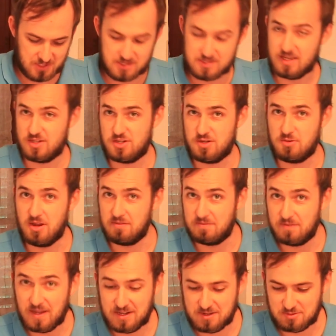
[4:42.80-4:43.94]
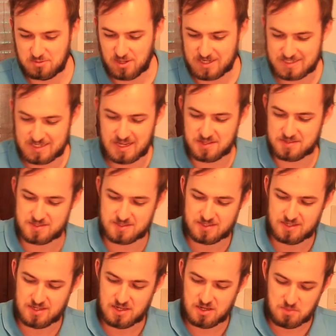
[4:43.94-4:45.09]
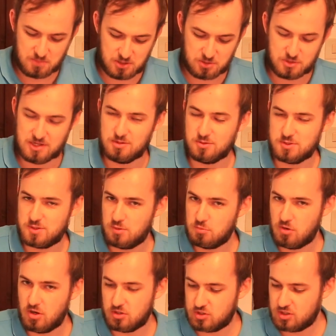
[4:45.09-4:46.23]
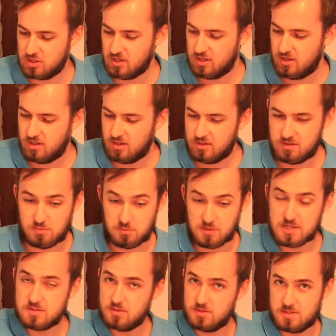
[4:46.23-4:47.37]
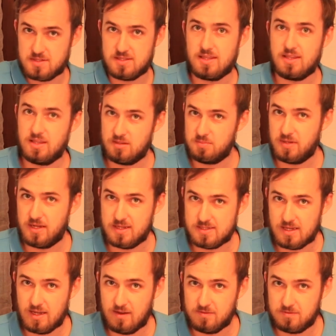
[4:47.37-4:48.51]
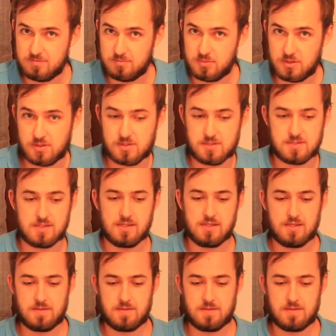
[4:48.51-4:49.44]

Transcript: is actually quite fun and quite tense. But you need to also watch the resources that the other players have, because